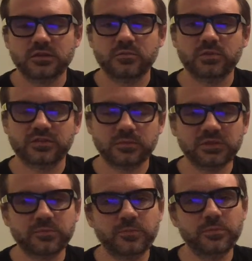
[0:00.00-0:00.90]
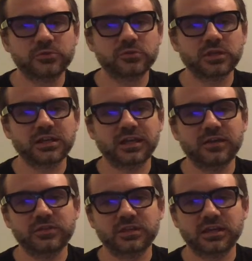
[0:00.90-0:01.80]
But sometimes people don't like
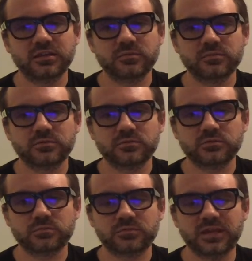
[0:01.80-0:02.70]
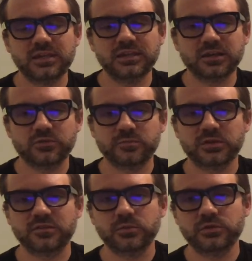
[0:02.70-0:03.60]
having that, taking that
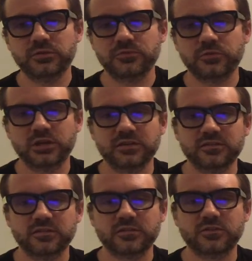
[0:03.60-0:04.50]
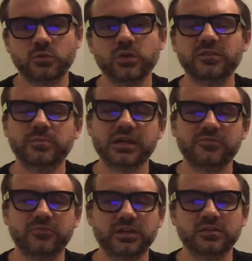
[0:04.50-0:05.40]
responsibility for their essence. So, what is bad
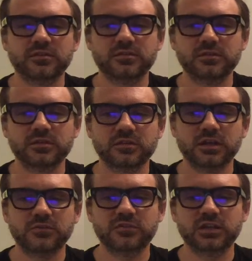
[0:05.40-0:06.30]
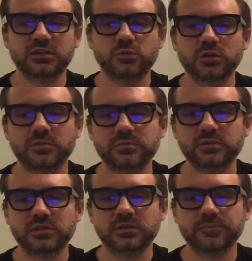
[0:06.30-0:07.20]
faith? That's kind of setting you up.
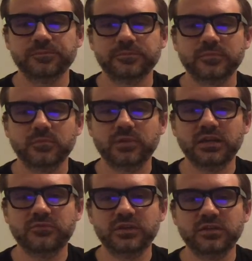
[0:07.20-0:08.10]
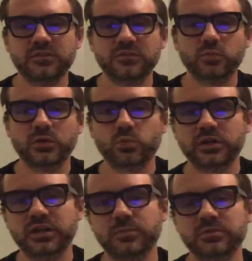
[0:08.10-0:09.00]
Bad faith is when what
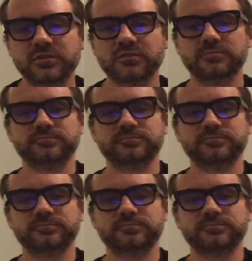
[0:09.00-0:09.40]
happens?